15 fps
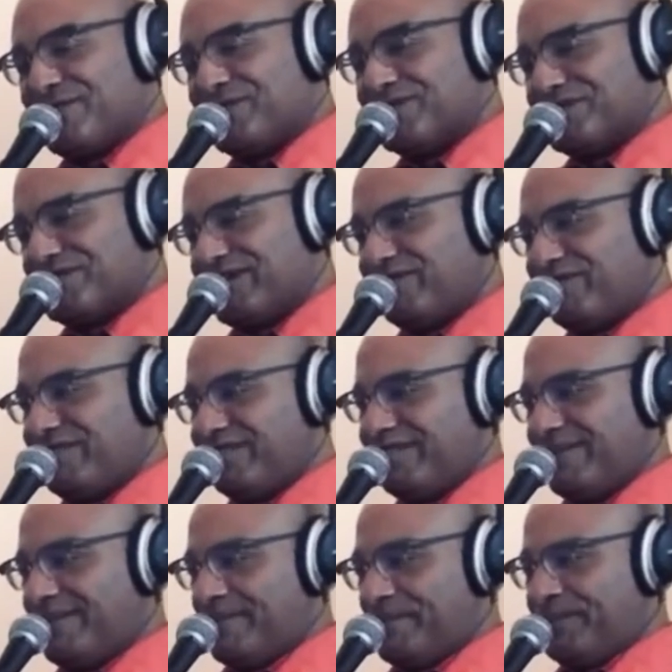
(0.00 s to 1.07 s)
Wars novel,
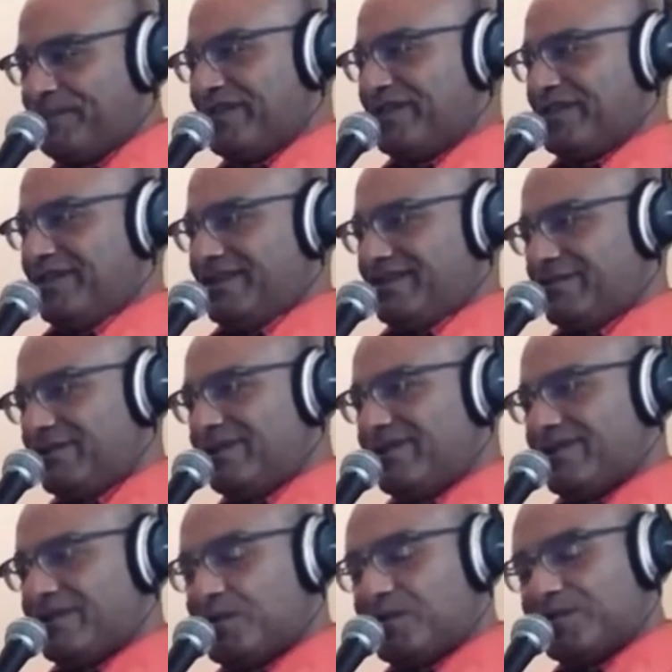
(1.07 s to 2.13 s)
we
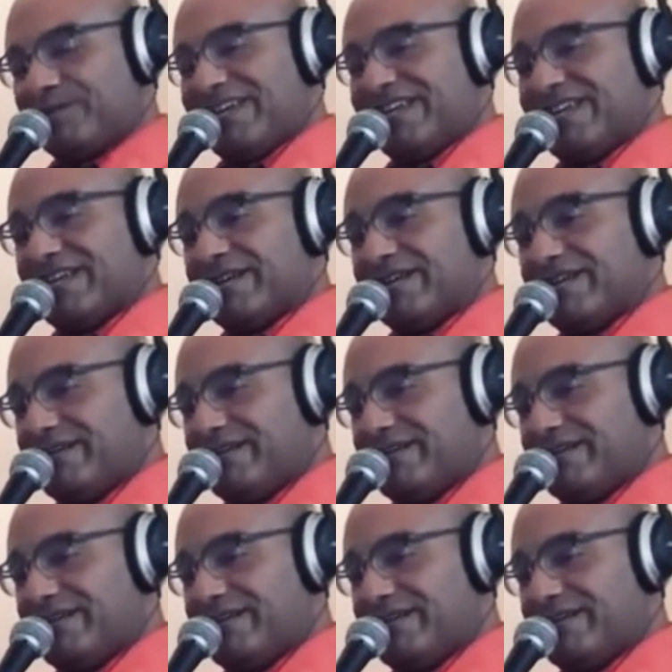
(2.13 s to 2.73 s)
are just beginning